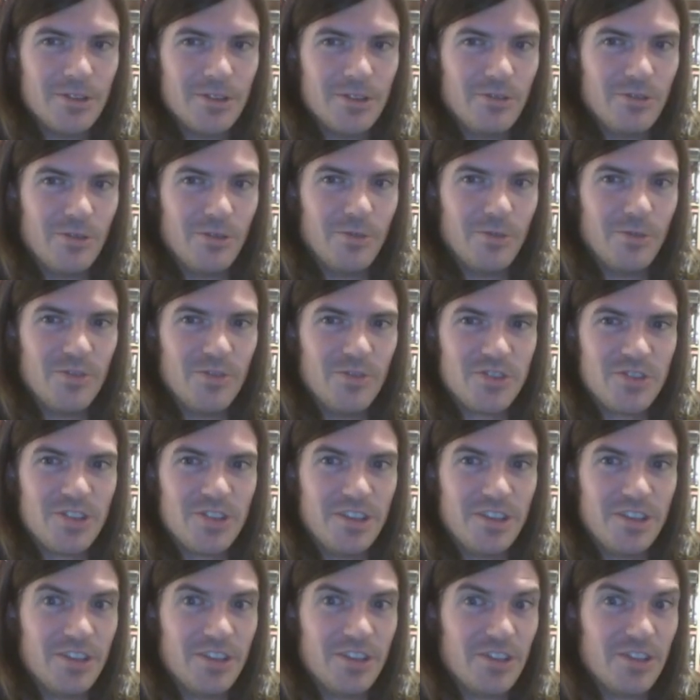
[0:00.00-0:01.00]
obviously his
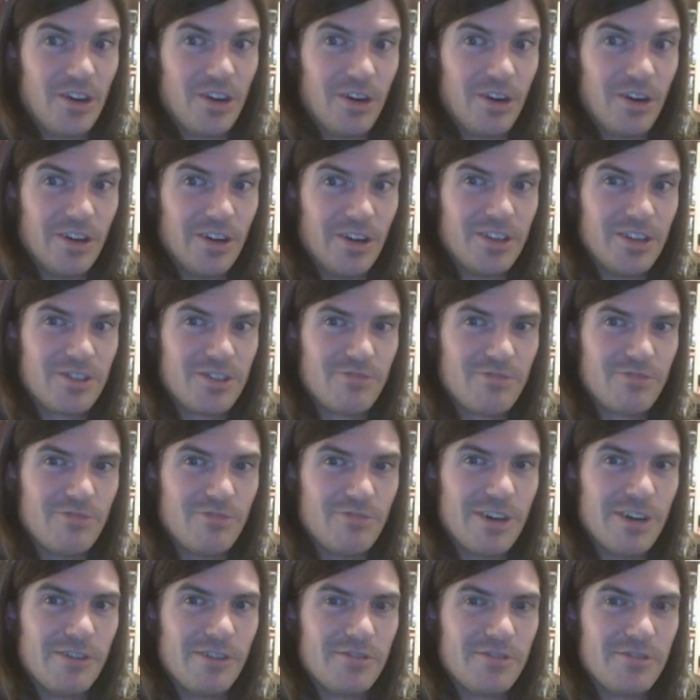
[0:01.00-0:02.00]
highest
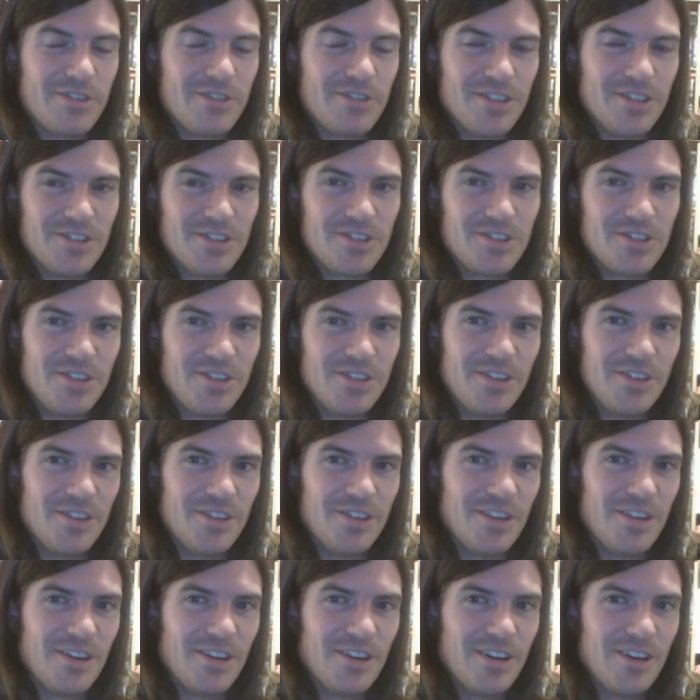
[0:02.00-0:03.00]
rarity is the